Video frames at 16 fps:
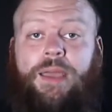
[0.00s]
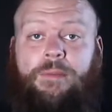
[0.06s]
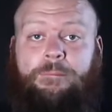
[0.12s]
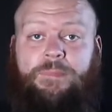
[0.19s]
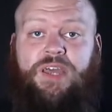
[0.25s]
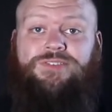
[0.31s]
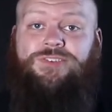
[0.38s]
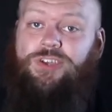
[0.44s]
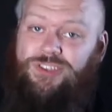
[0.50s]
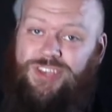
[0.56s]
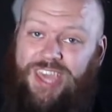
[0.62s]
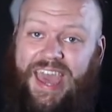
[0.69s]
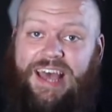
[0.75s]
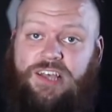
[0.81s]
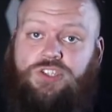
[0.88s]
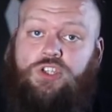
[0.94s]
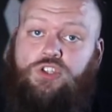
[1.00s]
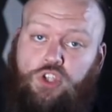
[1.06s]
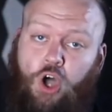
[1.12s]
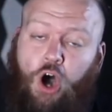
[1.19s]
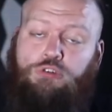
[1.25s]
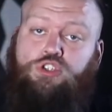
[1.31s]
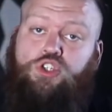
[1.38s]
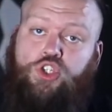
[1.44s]
opinion, yes,
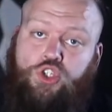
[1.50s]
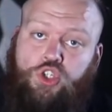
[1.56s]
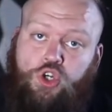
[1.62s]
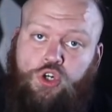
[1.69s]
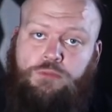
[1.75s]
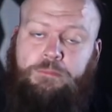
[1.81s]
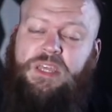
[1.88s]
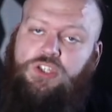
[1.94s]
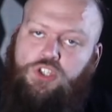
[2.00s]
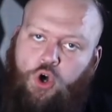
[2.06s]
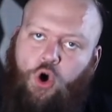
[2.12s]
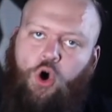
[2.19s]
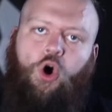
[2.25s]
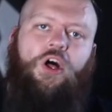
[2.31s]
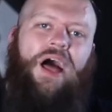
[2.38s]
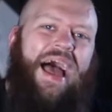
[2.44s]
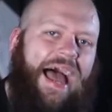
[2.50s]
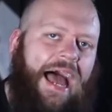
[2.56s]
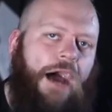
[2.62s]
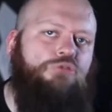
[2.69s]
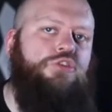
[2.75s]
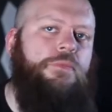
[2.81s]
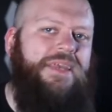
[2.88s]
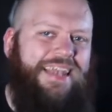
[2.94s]
dogs should be taught how
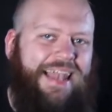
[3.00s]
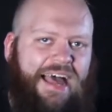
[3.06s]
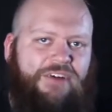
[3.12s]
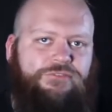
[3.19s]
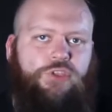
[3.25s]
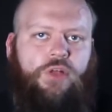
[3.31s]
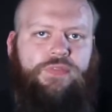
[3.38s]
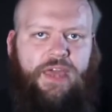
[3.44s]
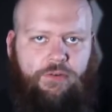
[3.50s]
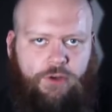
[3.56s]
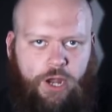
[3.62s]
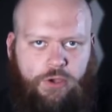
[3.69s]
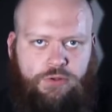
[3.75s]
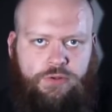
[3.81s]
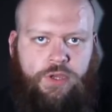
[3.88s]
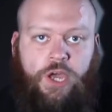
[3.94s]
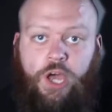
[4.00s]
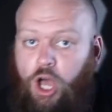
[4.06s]
to be left on their own.